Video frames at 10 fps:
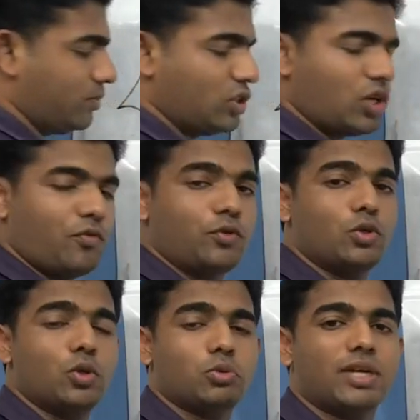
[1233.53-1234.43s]
0
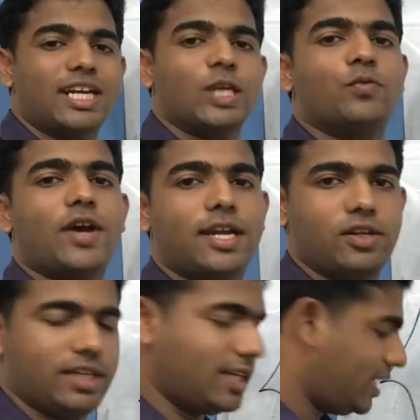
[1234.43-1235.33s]
to 35
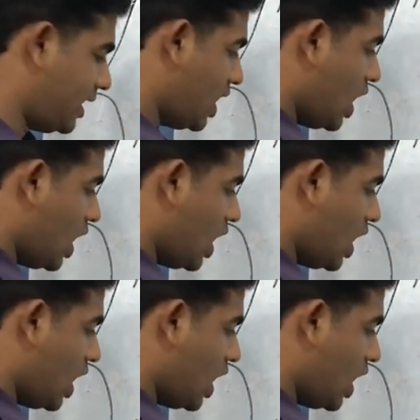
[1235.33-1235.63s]
degree,